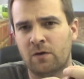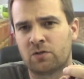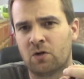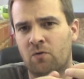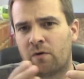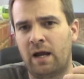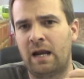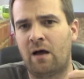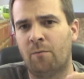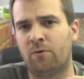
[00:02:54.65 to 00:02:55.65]
So right
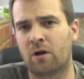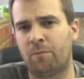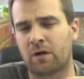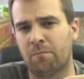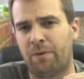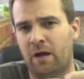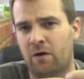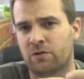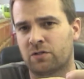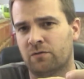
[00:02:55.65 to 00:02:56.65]
now I'll put up a
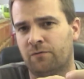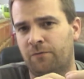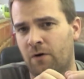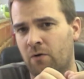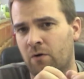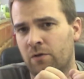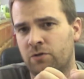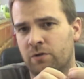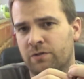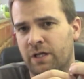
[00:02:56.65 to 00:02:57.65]
comparison photo
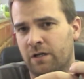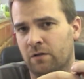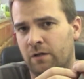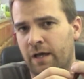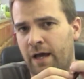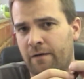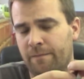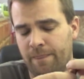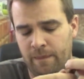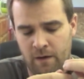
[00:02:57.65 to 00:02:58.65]
that you can take a look
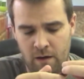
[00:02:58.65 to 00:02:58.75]
at.